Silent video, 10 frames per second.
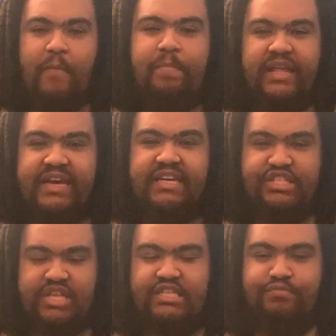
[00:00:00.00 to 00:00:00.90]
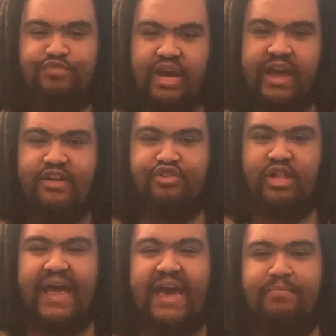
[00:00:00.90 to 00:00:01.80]
ever played in this like some change
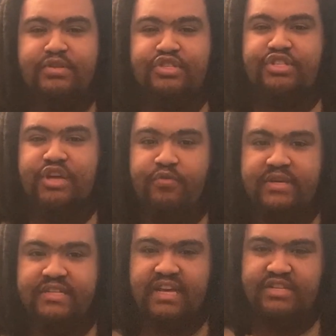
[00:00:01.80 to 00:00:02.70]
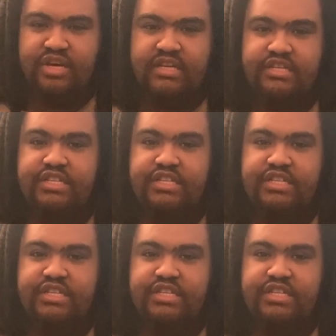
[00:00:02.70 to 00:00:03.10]
or like had a bunch of tokens at Chuck E.